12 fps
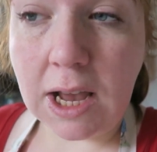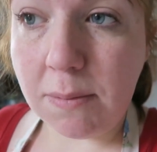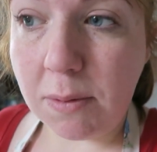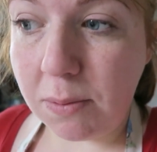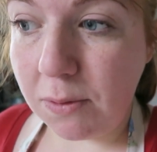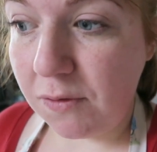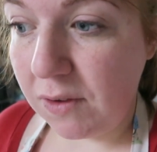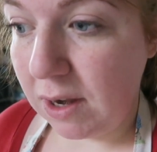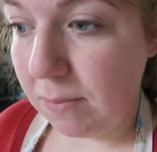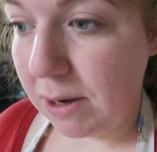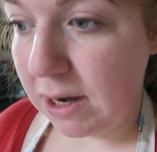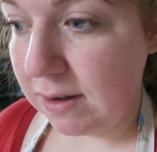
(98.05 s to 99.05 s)

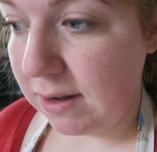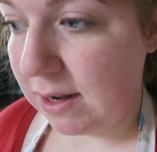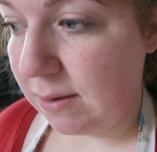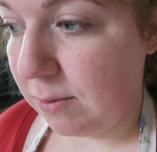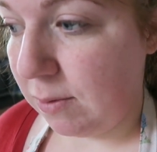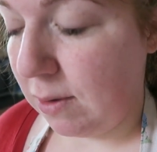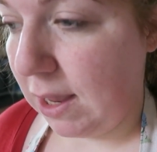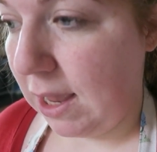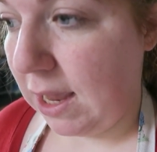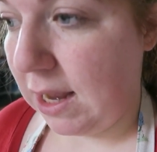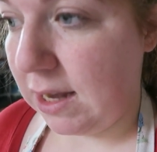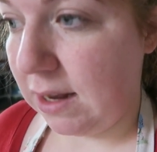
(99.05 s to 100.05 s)
ibuprofen, paracetamol
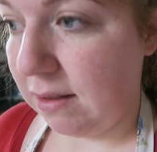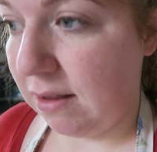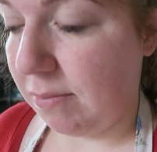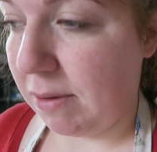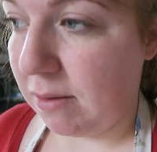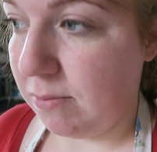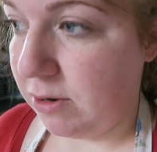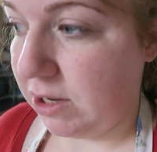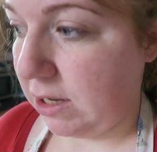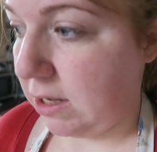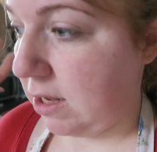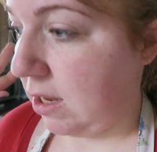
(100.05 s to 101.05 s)
and
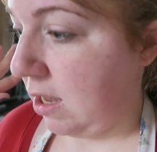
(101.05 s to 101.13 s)
antispasmodics,